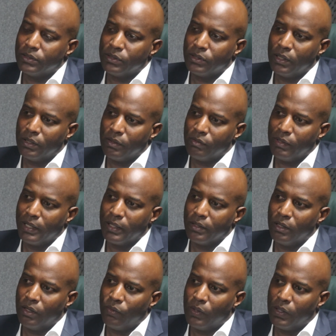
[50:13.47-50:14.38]
is there over right a
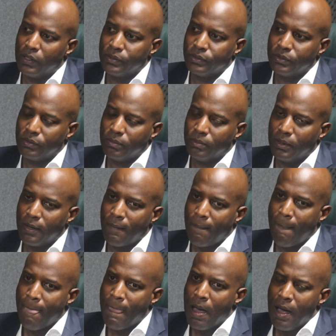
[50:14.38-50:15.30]
dozen
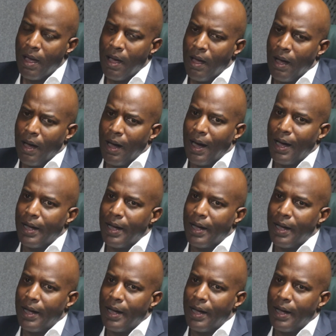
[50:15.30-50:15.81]
Samantha's there, I think, right